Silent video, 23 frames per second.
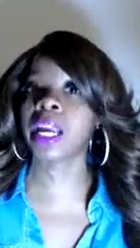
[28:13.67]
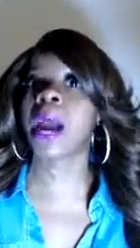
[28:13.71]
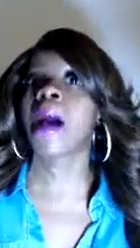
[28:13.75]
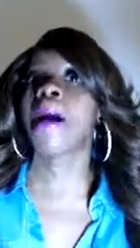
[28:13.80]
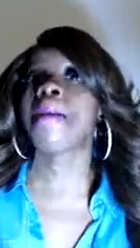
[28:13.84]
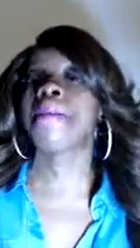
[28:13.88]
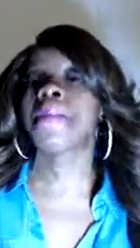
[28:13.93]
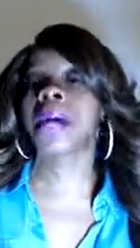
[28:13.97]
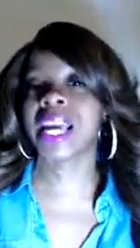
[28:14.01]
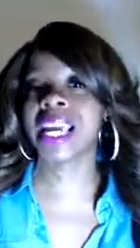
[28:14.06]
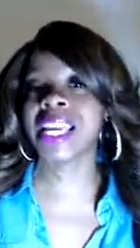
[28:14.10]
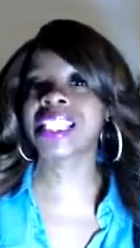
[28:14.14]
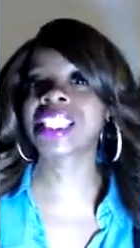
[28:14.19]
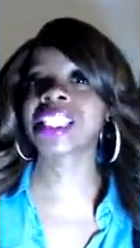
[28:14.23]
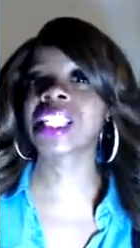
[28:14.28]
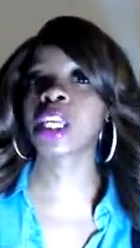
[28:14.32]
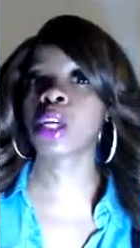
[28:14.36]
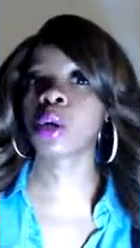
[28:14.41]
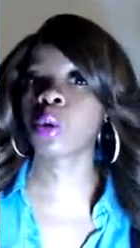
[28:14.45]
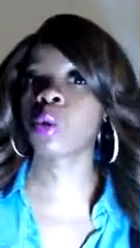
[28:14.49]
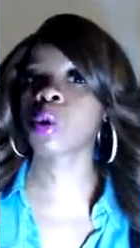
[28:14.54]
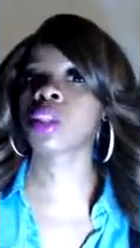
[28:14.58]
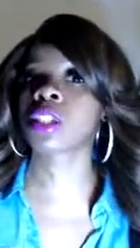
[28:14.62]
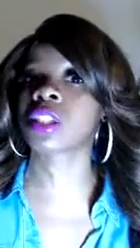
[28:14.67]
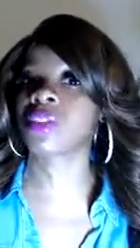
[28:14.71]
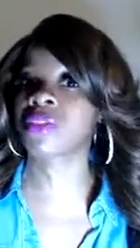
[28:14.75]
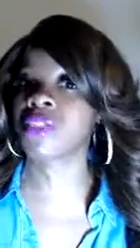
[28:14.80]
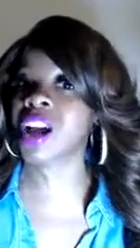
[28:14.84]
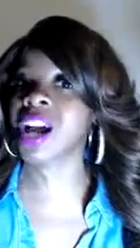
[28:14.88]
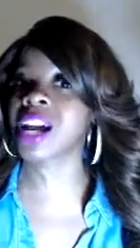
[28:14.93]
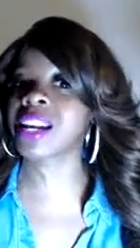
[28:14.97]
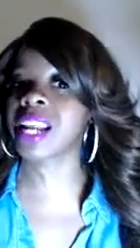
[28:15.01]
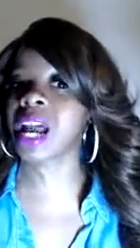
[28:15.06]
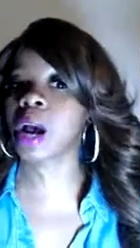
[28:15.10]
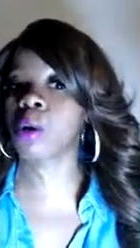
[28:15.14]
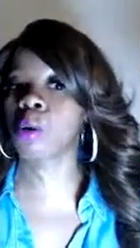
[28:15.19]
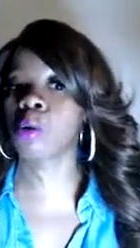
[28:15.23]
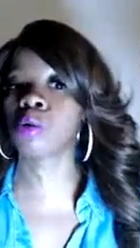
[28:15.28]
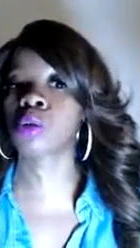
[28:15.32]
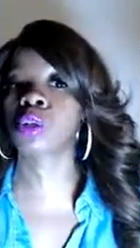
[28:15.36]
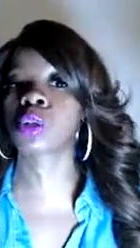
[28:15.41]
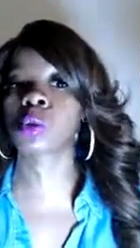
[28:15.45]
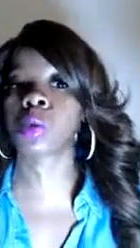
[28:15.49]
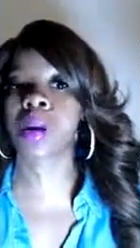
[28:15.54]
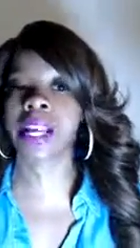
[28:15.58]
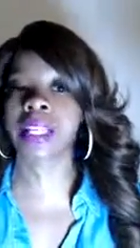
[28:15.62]
but he still wants to find out who
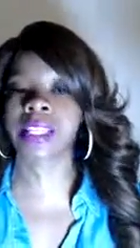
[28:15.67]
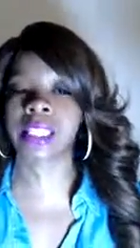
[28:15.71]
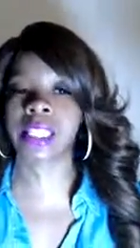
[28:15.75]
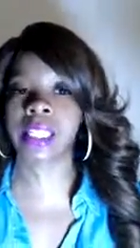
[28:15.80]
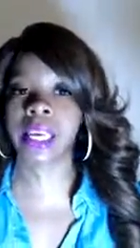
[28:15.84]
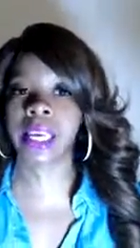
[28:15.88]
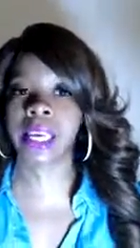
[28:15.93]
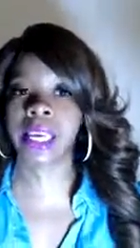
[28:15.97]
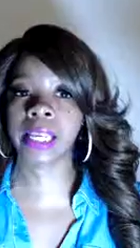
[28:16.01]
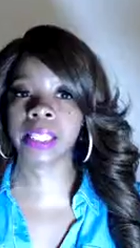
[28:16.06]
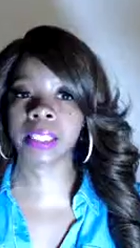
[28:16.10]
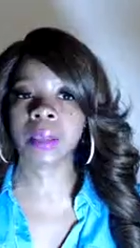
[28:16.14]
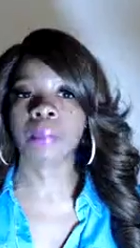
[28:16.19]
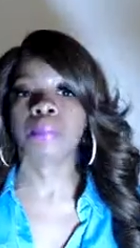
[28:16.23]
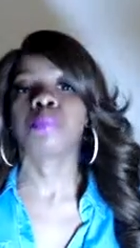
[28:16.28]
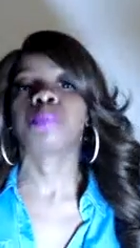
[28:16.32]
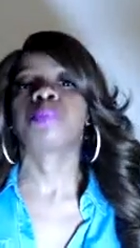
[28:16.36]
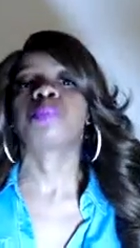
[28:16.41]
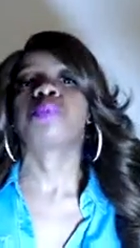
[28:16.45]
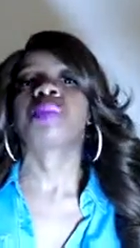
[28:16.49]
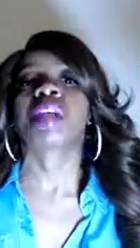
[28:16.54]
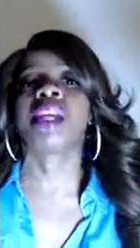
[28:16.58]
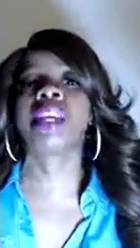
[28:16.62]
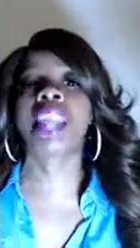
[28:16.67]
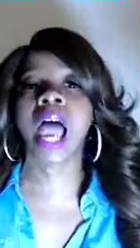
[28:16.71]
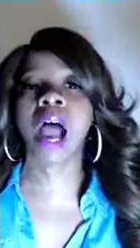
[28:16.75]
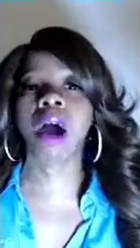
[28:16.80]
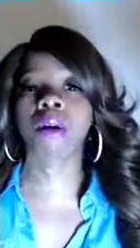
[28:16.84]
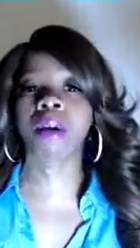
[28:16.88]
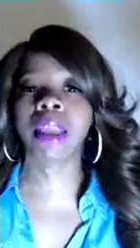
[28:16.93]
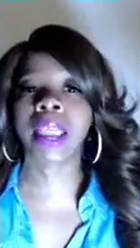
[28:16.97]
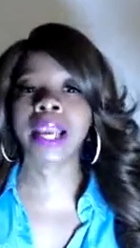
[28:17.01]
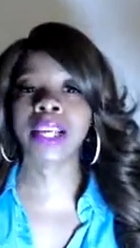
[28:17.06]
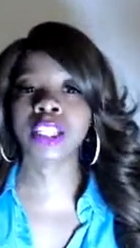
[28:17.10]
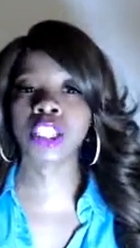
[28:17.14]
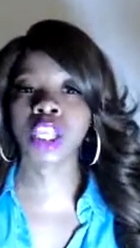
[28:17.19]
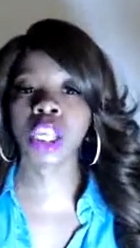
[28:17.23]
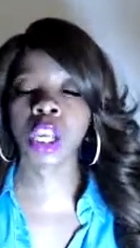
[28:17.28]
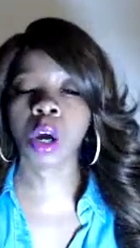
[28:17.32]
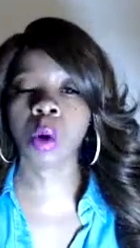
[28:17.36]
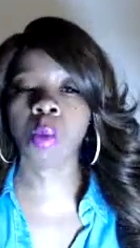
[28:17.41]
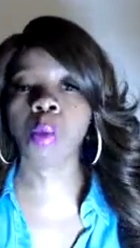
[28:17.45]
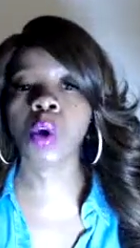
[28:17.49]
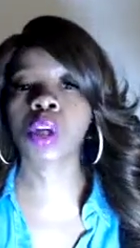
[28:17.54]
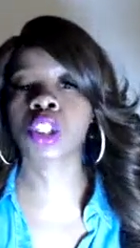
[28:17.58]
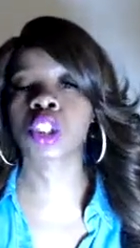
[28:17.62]
Teresi is. Now, Angela
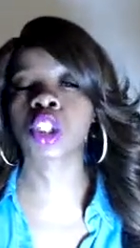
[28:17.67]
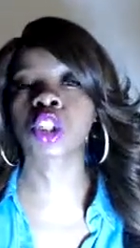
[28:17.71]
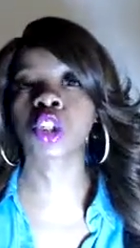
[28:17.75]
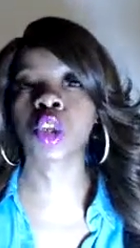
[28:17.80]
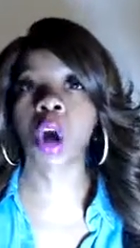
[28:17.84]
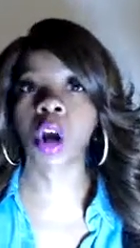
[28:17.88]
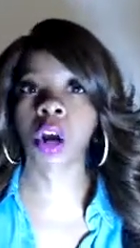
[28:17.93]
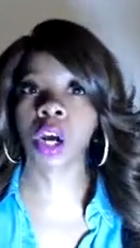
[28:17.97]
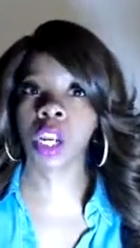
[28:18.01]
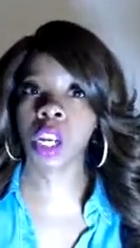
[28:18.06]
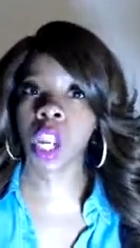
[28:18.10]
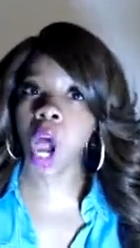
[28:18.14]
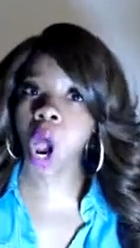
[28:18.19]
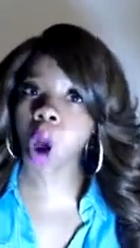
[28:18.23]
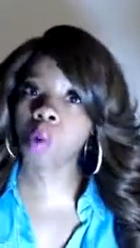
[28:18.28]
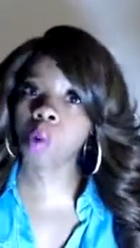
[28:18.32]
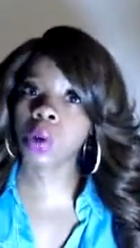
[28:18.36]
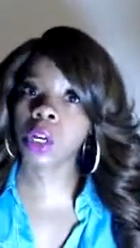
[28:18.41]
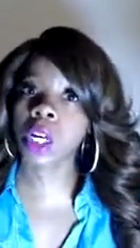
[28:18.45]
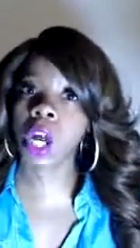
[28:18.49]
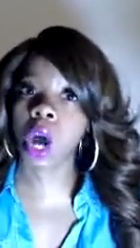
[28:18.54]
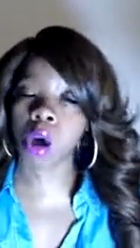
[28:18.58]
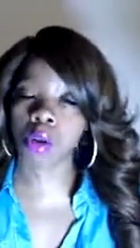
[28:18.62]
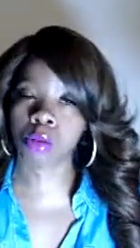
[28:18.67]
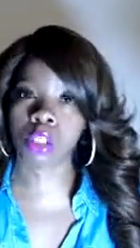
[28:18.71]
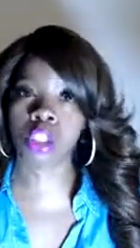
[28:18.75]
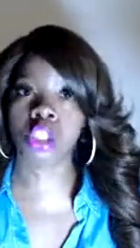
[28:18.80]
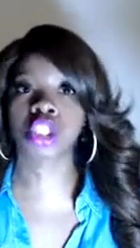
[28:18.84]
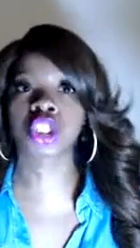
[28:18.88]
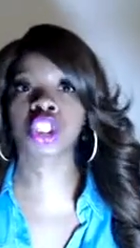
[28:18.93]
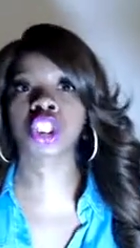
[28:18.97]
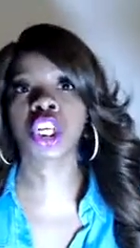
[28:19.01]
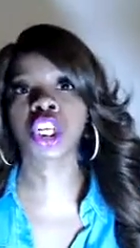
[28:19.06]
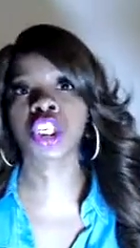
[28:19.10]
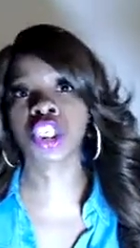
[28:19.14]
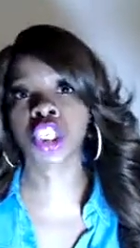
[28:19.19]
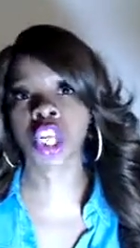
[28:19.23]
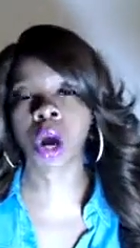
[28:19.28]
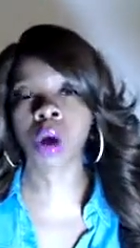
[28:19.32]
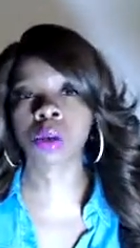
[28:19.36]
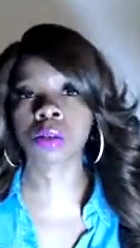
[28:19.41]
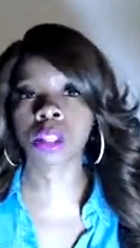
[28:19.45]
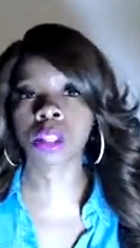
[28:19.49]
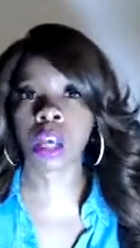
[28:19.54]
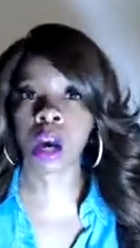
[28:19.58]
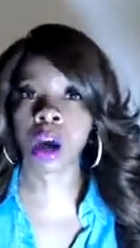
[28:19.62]
wants to talk along with Ghost. She shows
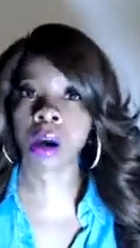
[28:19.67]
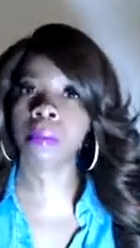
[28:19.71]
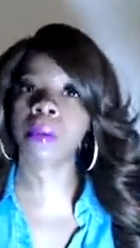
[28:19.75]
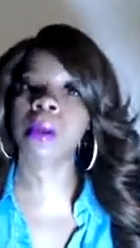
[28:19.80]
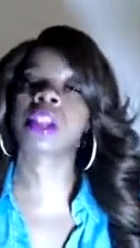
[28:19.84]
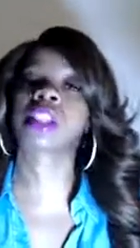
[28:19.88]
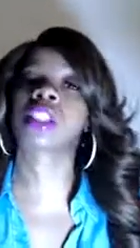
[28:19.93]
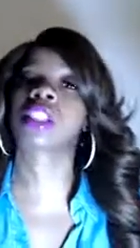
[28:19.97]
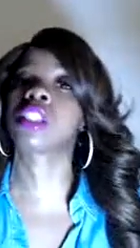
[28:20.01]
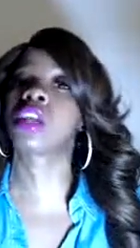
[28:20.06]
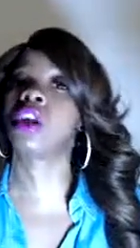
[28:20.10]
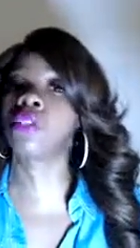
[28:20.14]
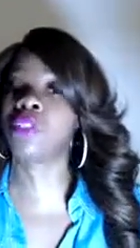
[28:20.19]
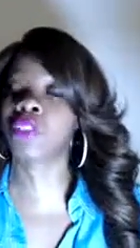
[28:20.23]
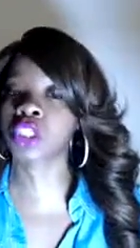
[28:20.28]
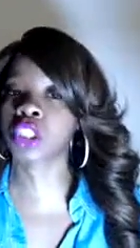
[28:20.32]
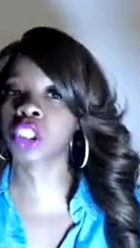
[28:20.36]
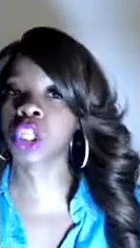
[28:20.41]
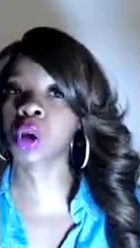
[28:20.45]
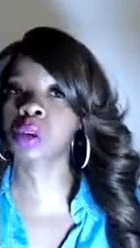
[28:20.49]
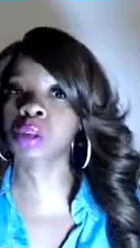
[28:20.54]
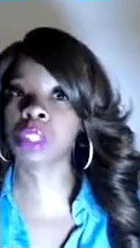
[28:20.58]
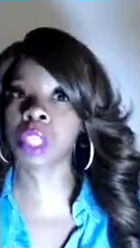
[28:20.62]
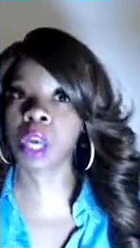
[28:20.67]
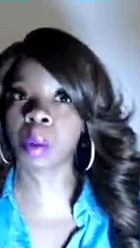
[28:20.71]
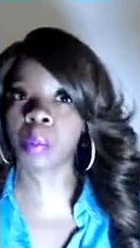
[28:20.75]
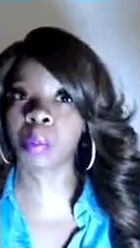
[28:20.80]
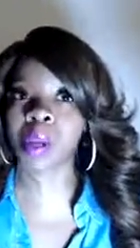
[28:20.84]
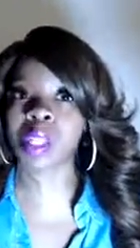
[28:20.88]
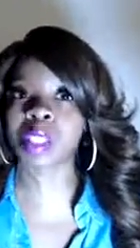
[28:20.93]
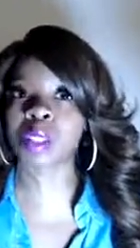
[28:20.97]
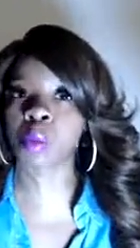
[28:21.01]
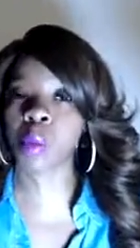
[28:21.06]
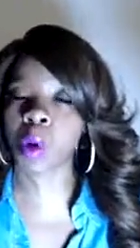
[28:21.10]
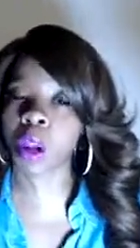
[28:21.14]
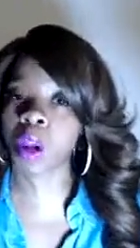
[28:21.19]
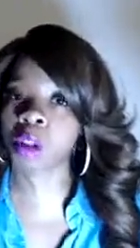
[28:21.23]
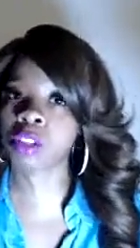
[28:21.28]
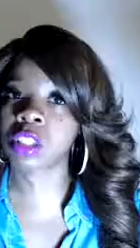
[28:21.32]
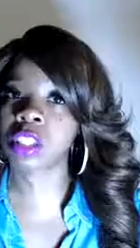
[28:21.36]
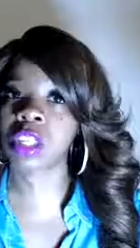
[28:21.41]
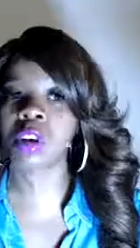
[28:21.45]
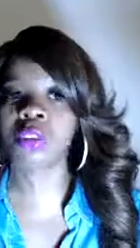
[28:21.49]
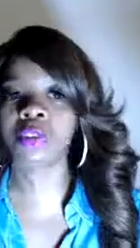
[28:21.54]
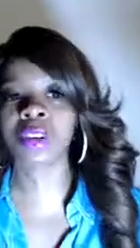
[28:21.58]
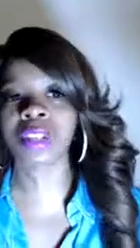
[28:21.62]
up because Silver shows up as well.
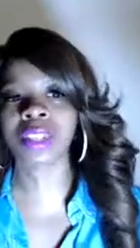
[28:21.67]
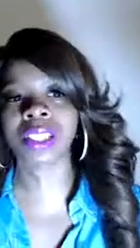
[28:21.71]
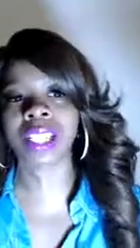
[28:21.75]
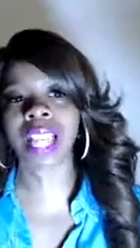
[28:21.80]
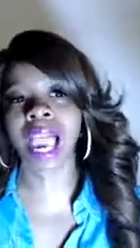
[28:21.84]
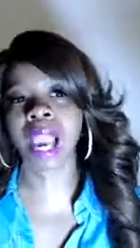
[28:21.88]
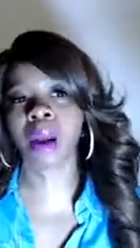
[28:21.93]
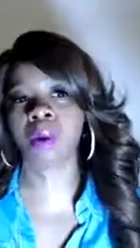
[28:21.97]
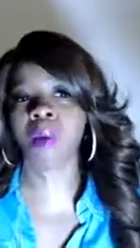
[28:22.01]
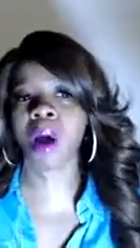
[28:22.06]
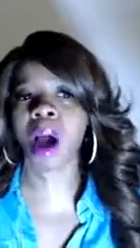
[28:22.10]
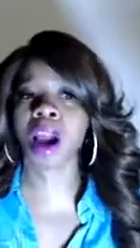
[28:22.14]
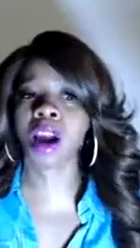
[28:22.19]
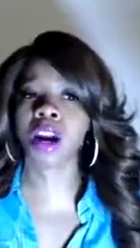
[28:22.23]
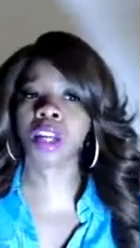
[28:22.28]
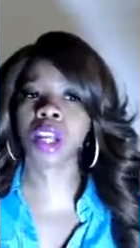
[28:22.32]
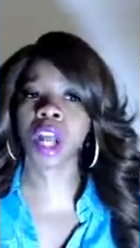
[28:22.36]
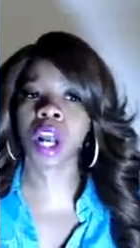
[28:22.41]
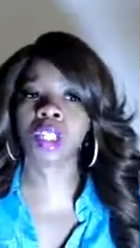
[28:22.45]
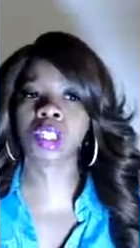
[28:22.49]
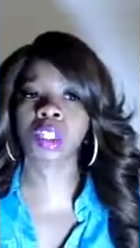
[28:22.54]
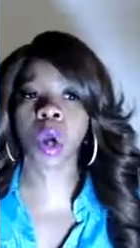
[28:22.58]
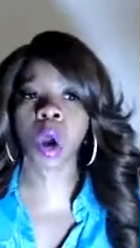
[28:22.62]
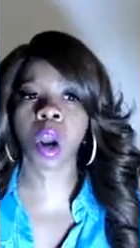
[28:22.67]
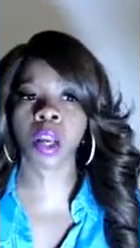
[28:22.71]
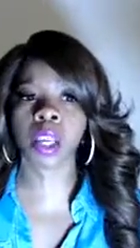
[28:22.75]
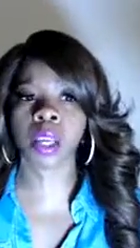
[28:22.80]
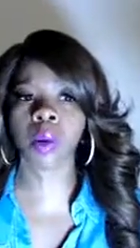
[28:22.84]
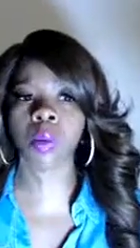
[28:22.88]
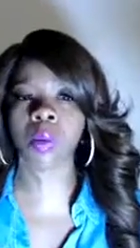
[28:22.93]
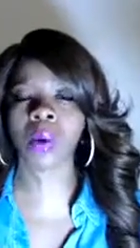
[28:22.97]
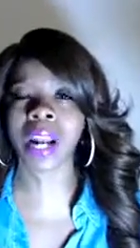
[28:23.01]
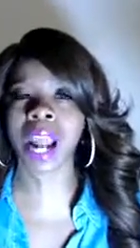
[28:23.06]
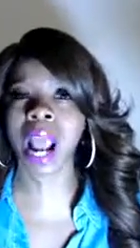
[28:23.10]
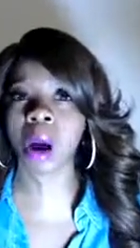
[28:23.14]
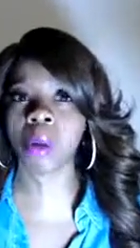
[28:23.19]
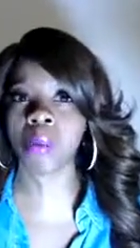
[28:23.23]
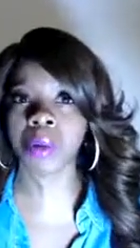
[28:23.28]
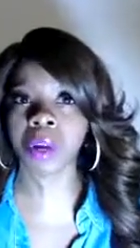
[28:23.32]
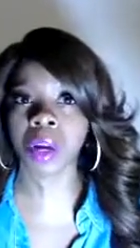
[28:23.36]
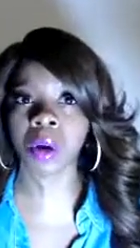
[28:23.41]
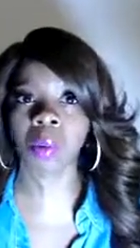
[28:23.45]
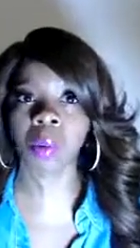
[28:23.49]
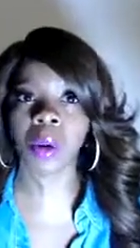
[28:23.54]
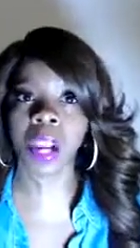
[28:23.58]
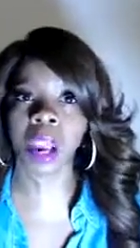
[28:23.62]
Silver's like, why are y'all talking without me or
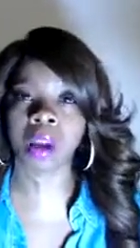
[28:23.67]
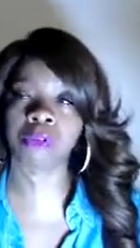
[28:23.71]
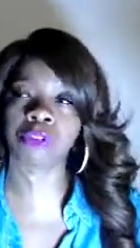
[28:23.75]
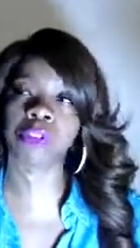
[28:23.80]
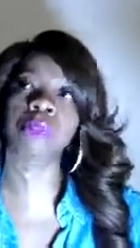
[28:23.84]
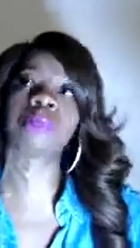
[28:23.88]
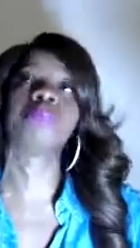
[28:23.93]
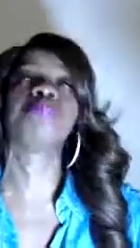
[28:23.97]
whatever?